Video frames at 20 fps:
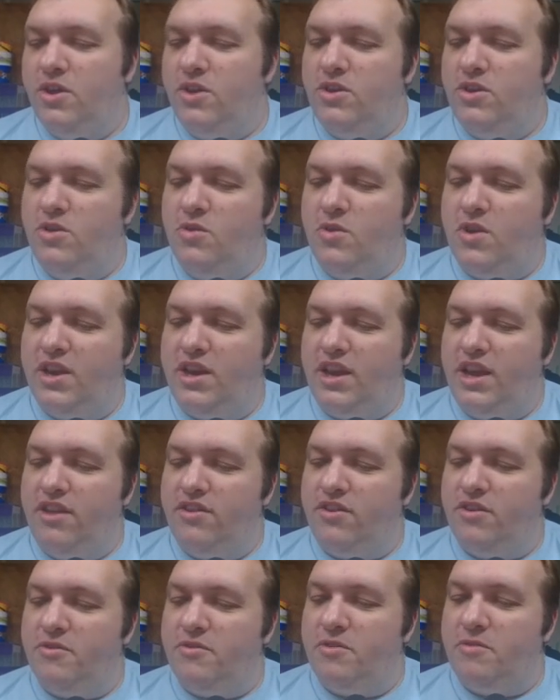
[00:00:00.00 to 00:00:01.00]
You can
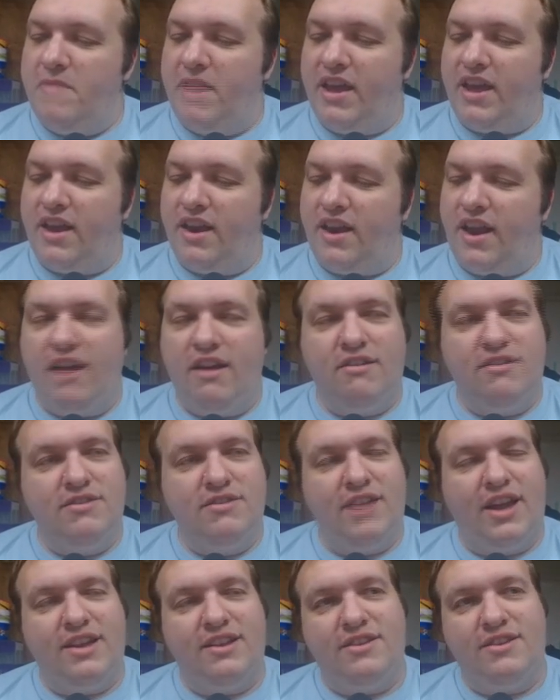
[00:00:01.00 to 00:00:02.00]
either make a Hell
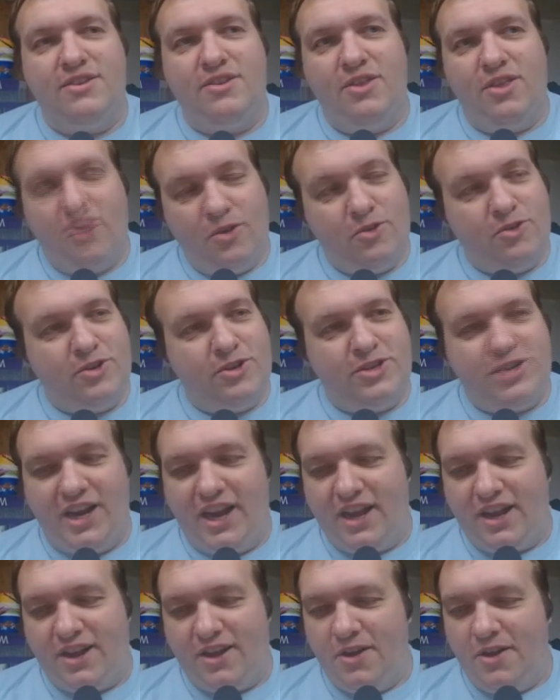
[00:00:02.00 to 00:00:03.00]
Knight lore
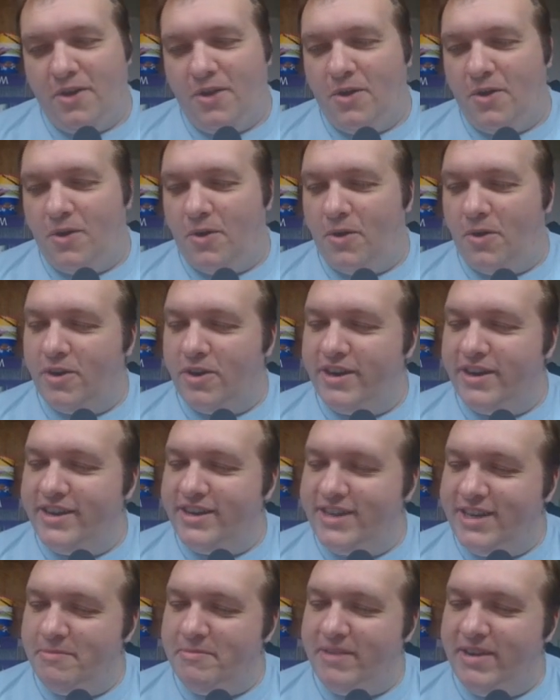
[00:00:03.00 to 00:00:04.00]
check or an
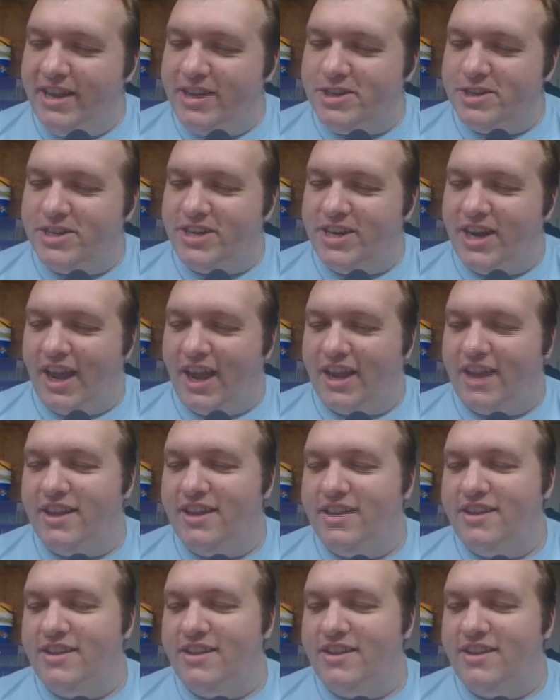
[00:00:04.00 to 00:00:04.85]
intimidation check.